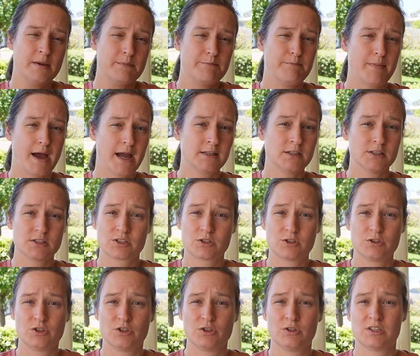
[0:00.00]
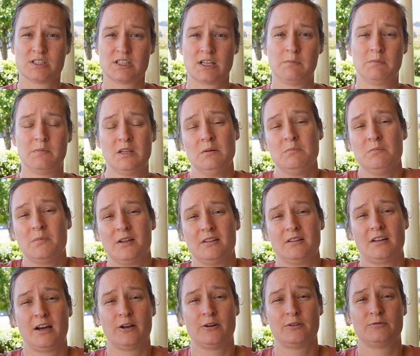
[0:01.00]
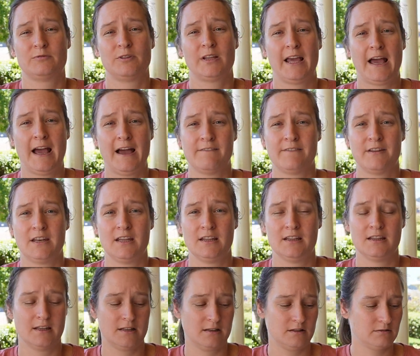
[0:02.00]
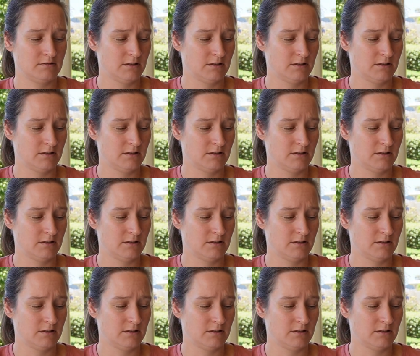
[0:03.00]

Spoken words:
Magnets could do the same thing, but I don't really have any that